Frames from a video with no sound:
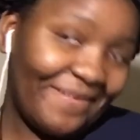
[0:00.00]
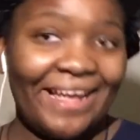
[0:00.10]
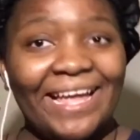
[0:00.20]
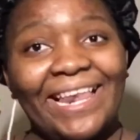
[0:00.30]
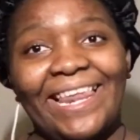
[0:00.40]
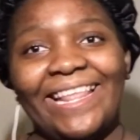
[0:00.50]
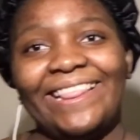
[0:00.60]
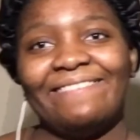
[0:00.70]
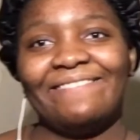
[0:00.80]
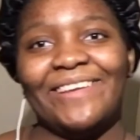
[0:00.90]
I like
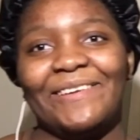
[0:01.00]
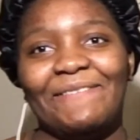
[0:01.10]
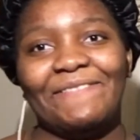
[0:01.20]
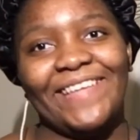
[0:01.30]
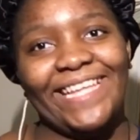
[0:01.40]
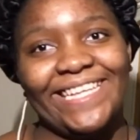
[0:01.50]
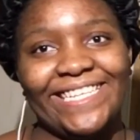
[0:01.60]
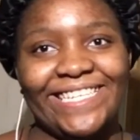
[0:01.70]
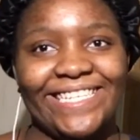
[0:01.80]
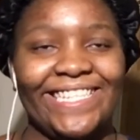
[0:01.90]
them very
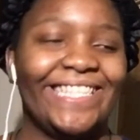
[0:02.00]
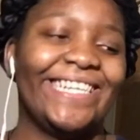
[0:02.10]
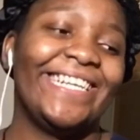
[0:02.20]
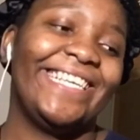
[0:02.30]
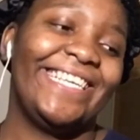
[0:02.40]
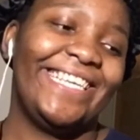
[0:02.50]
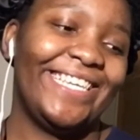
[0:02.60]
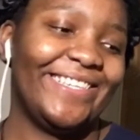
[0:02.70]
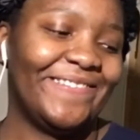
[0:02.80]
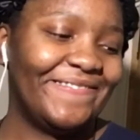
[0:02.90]
much. They're
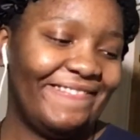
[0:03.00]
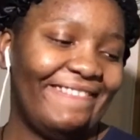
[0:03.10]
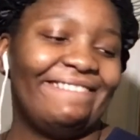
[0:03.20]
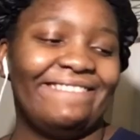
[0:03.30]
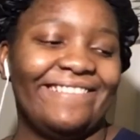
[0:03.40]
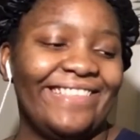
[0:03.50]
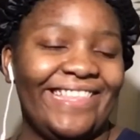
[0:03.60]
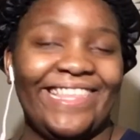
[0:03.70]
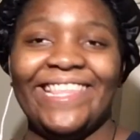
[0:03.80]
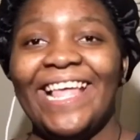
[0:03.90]
cute.
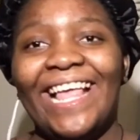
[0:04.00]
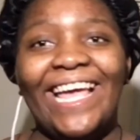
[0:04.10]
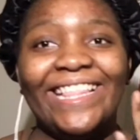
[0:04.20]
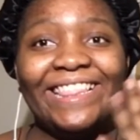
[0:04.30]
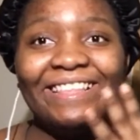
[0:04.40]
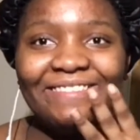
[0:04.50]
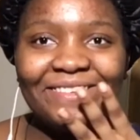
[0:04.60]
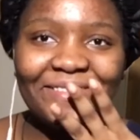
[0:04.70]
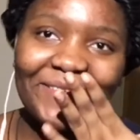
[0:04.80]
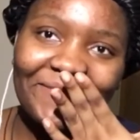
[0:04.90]
I love
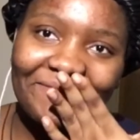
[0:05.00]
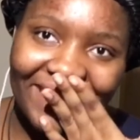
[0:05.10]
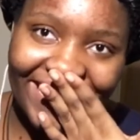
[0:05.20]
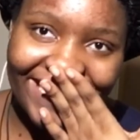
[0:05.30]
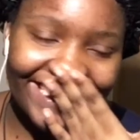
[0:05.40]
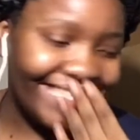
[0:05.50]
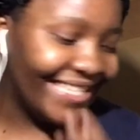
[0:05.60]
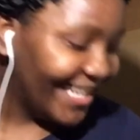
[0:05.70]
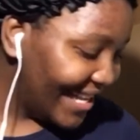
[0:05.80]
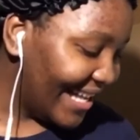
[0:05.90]
their smile.
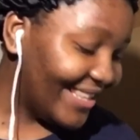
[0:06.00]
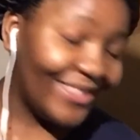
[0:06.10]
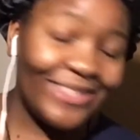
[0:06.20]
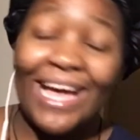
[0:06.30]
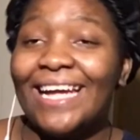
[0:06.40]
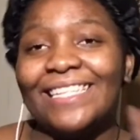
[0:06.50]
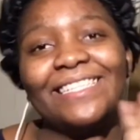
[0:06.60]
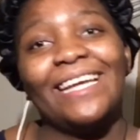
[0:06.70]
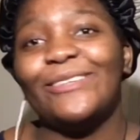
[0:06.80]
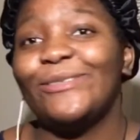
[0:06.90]
I, I,
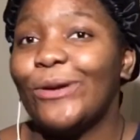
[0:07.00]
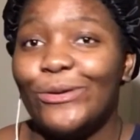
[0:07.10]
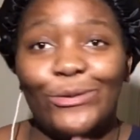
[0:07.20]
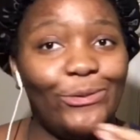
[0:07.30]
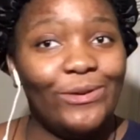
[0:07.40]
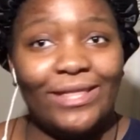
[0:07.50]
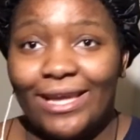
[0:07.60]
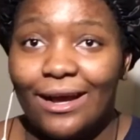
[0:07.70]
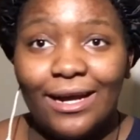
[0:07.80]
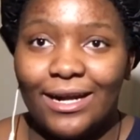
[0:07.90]
I don't know who they
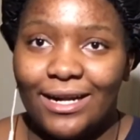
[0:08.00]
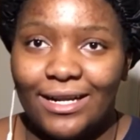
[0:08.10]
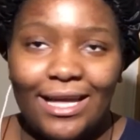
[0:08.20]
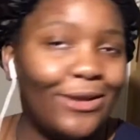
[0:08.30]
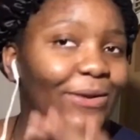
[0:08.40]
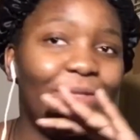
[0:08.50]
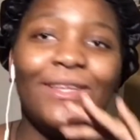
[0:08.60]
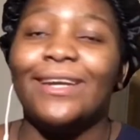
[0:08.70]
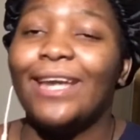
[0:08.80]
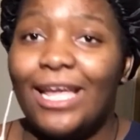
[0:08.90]
are. I don't know
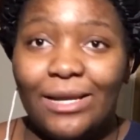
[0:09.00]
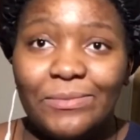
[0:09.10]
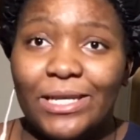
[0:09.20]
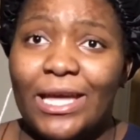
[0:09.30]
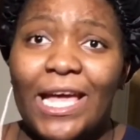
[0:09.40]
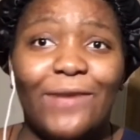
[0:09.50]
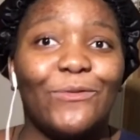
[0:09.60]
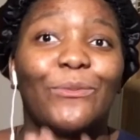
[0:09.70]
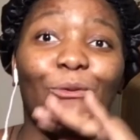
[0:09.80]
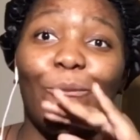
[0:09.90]
their names. I can't
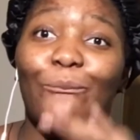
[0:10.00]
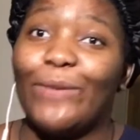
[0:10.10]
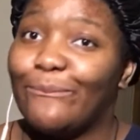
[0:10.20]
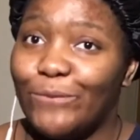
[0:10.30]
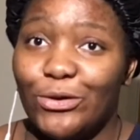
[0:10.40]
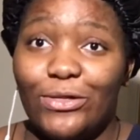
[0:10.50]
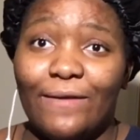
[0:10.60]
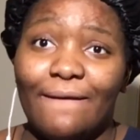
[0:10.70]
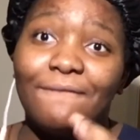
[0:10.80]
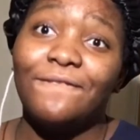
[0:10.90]
even remember
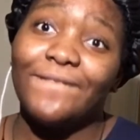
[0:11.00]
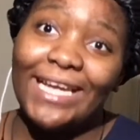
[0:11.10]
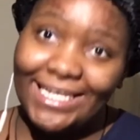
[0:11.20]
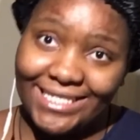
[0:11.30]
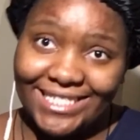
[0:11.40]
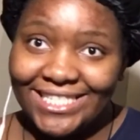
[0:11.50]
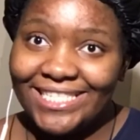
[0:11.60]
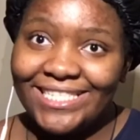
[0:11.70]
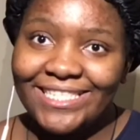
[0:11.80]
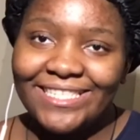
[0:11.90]
their
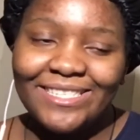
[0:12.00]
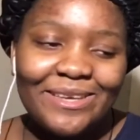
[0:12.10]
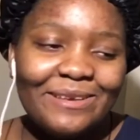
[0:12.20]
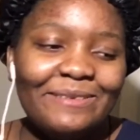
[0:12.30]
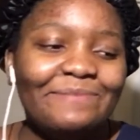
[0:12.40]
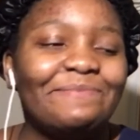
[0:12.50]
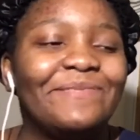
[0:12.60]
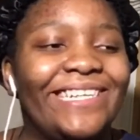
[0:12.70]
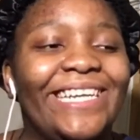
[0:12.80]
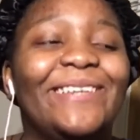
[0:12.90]
faces.
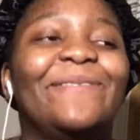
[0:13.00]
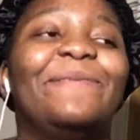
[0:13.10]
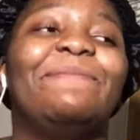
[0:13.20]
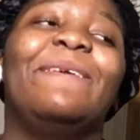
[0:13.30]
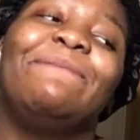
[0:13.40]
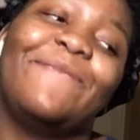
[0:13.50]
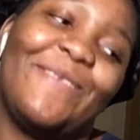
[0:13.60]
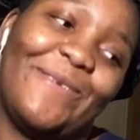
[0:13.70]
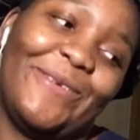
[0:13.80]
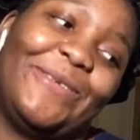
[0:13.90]
But I can remember
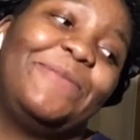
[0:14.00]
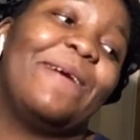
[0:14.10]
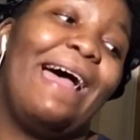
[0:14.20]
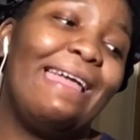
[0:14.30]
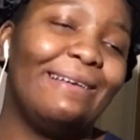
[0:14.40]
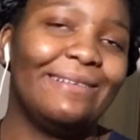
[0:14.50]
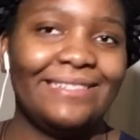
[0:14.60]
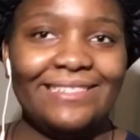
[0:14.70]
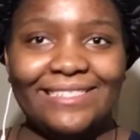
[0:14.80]
their smiles.